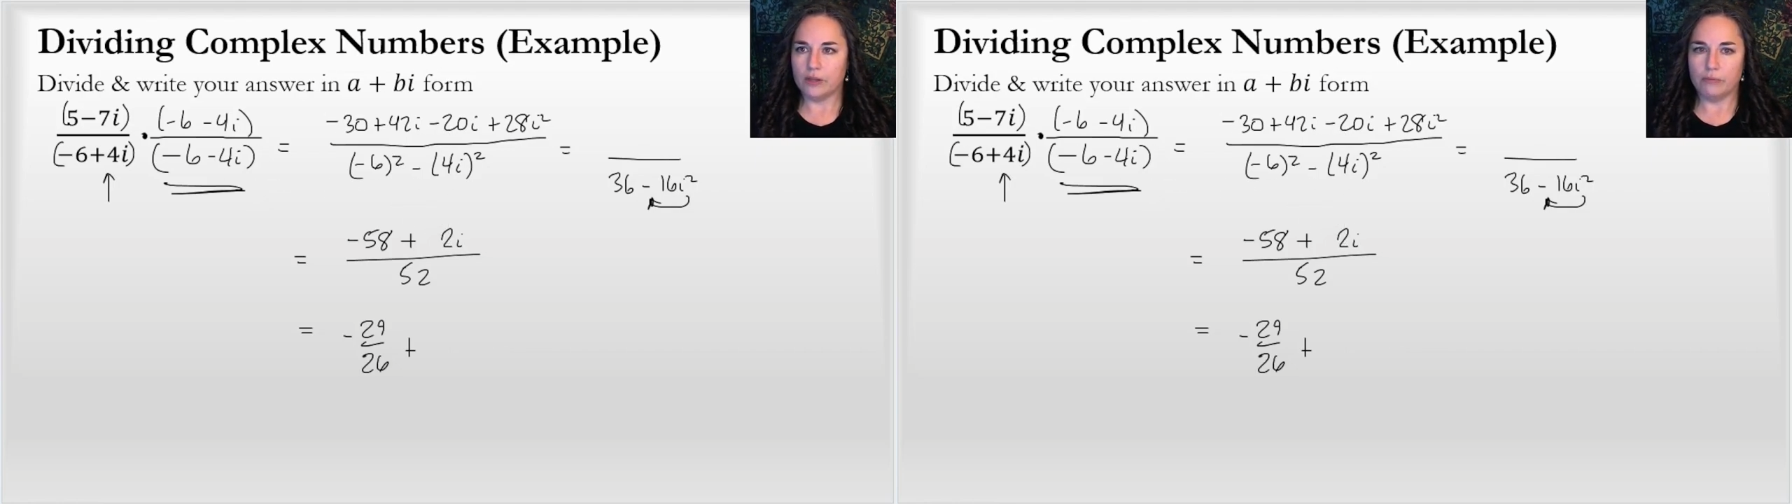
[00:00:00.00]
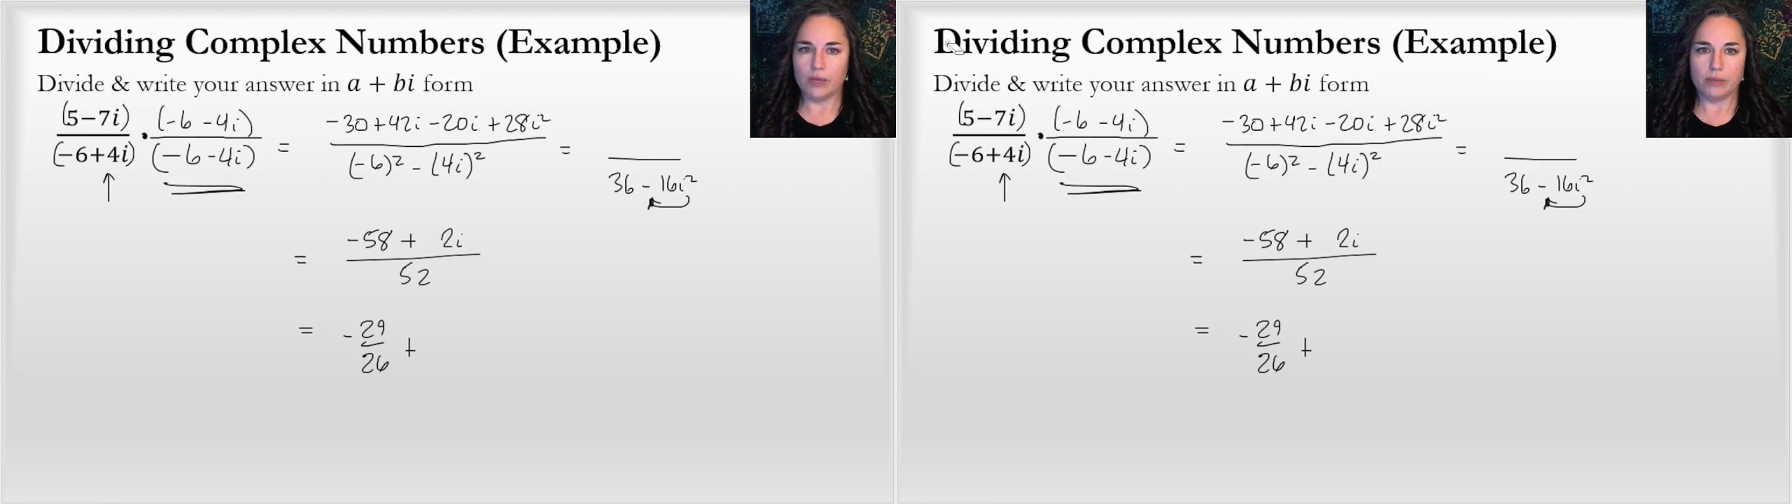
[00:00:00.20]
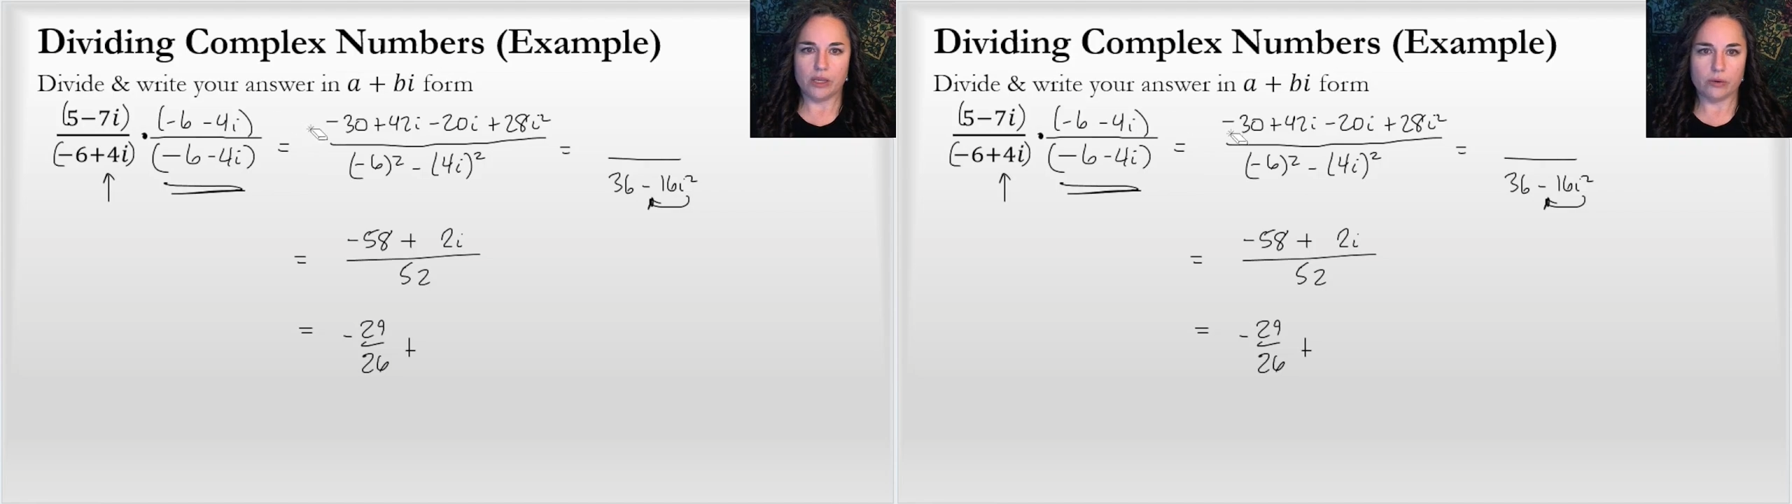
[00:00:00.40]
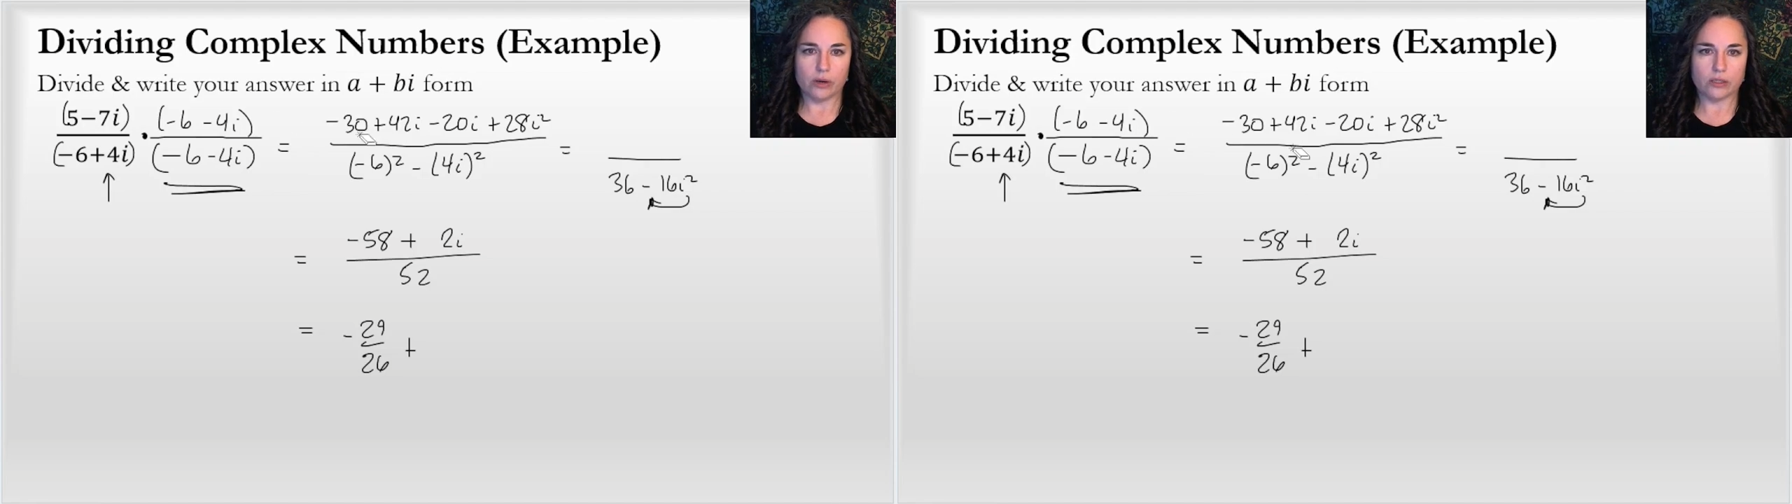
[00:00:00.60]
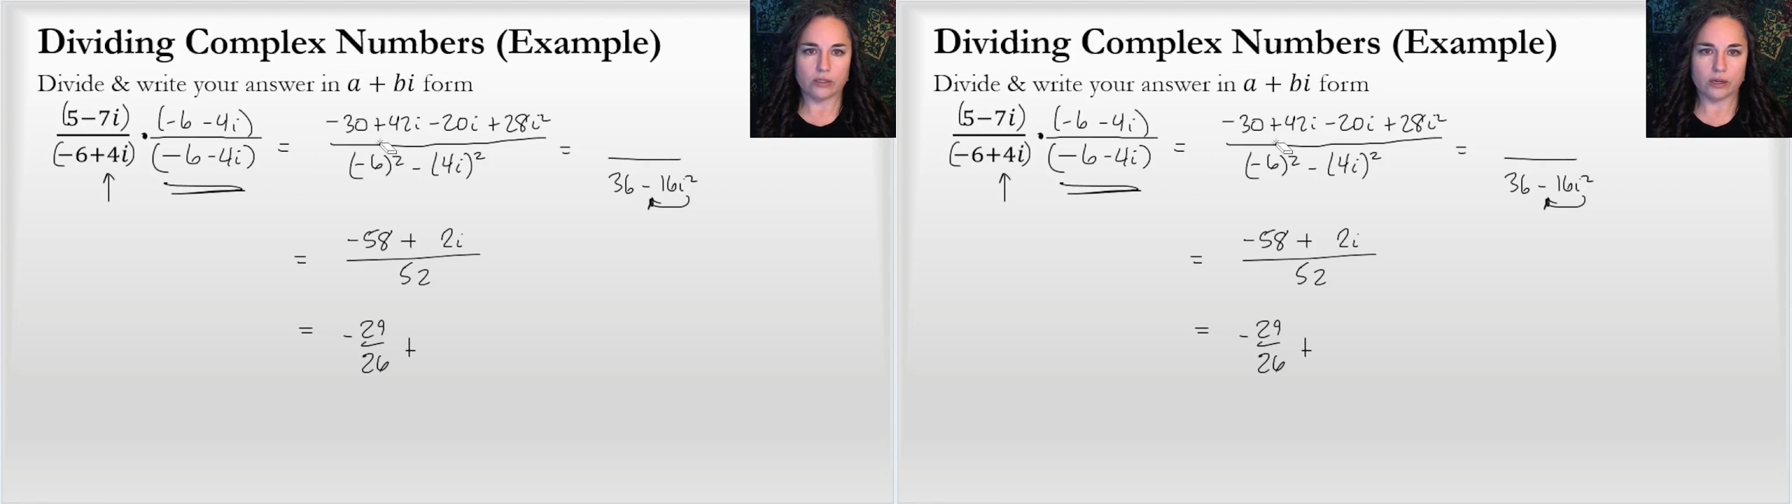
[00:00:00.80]
Maybe you
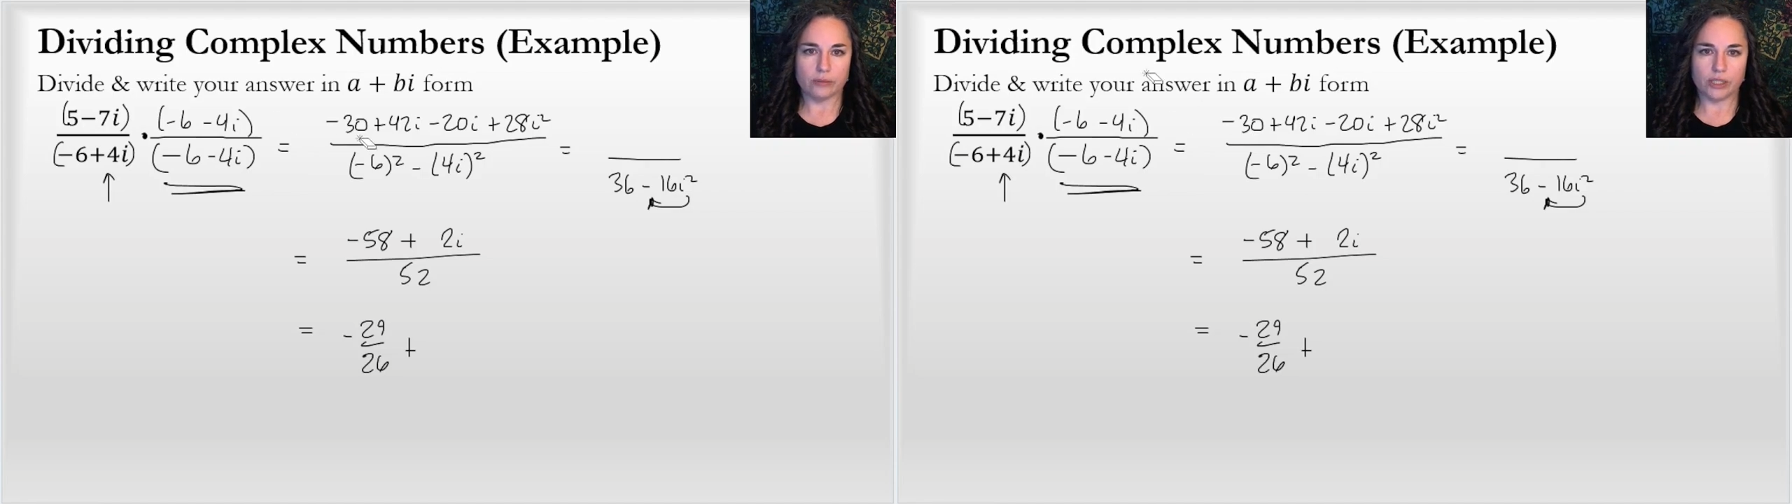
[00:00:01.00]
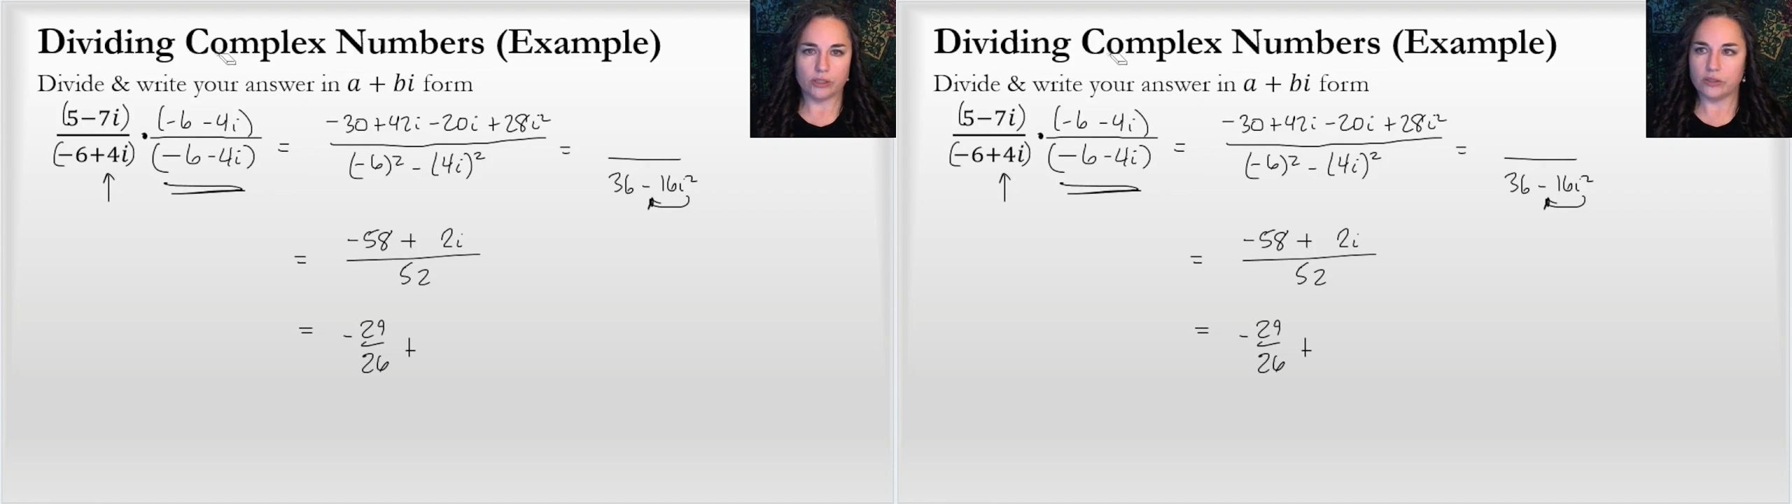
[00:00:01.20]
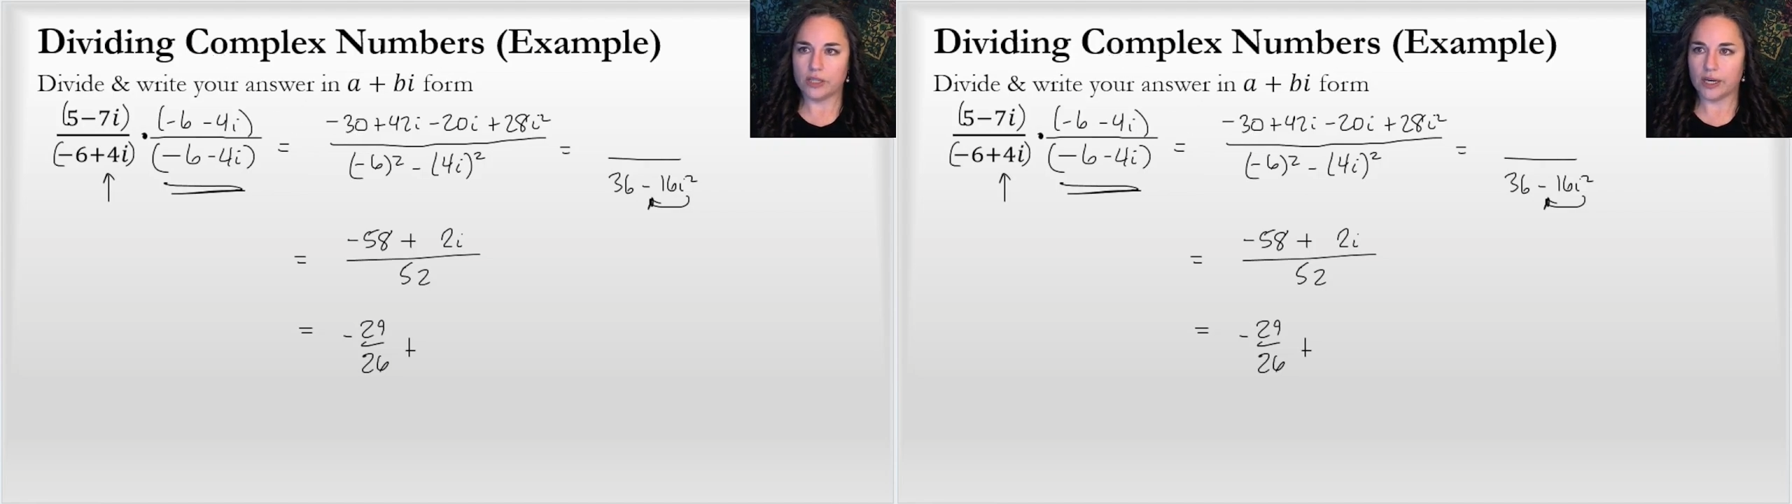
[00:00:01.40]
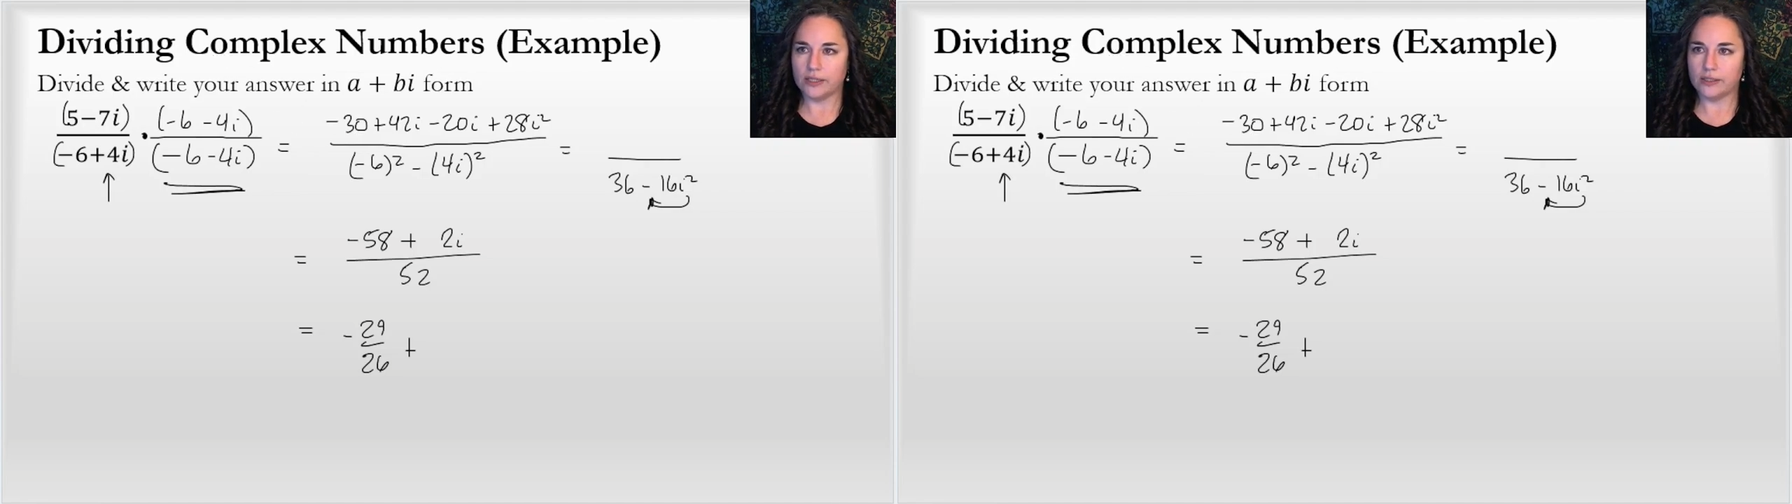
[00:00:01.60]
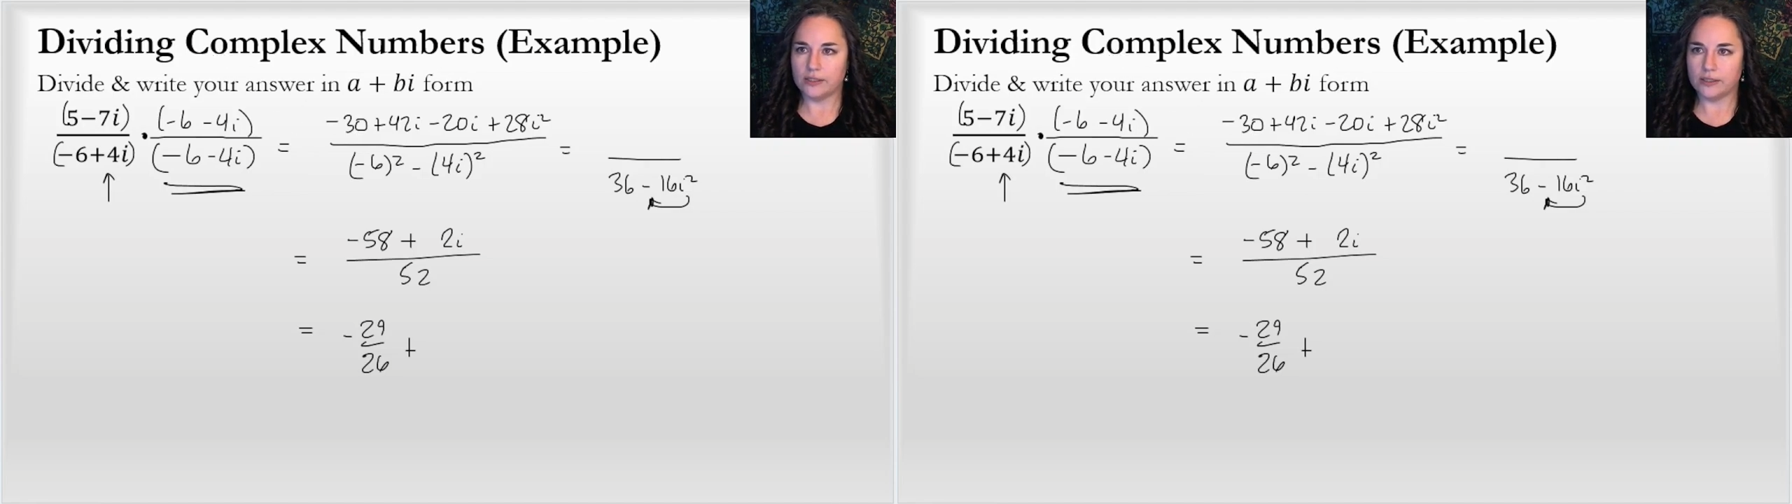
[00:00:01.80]
all saw me do that and